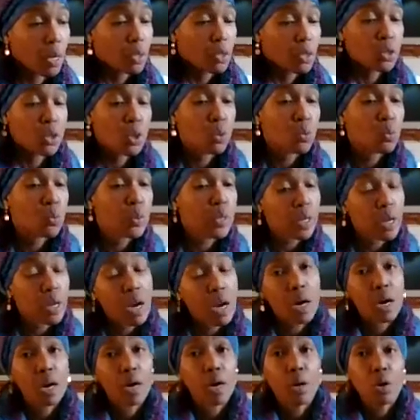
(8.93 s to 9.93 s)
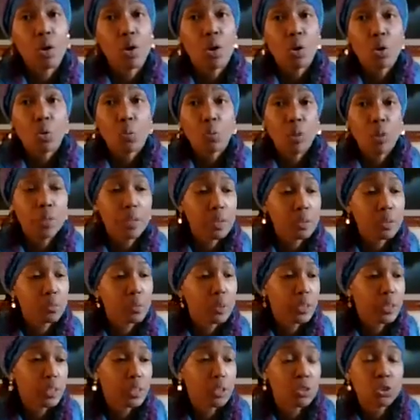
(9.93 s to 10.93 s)
So we are working
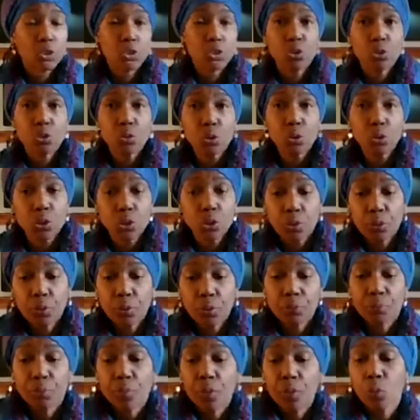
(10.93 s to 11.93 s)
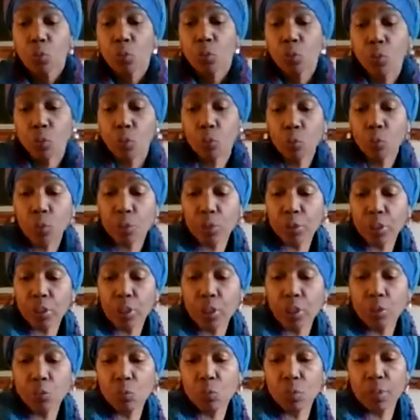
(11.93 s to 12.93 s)
with this juicer. We're
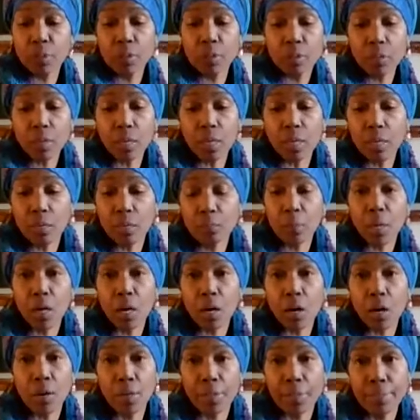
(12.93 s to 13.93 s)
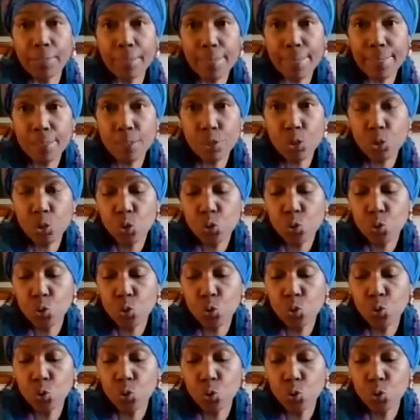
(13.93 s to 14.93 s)
working with our nice
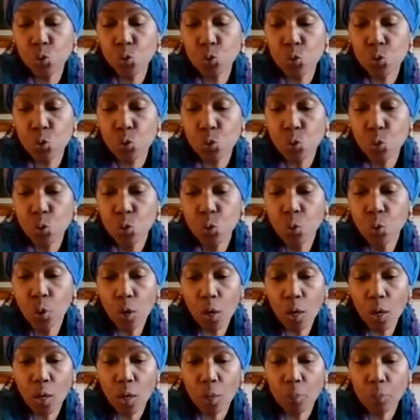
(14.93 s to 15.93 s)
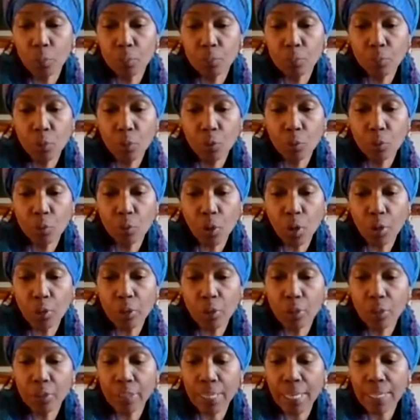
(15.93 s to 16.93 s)
juice,
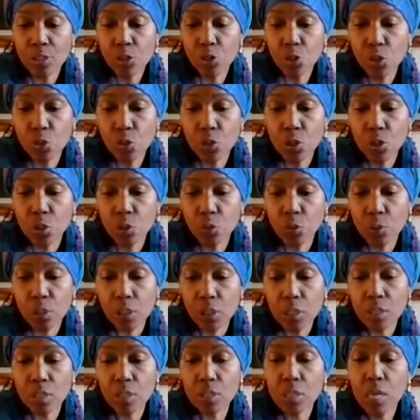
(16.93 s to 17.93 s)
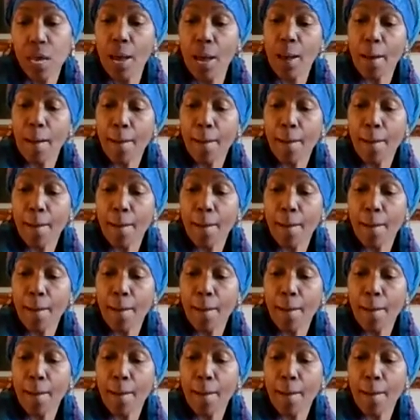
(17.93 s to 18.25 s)
our nice juice ingredients.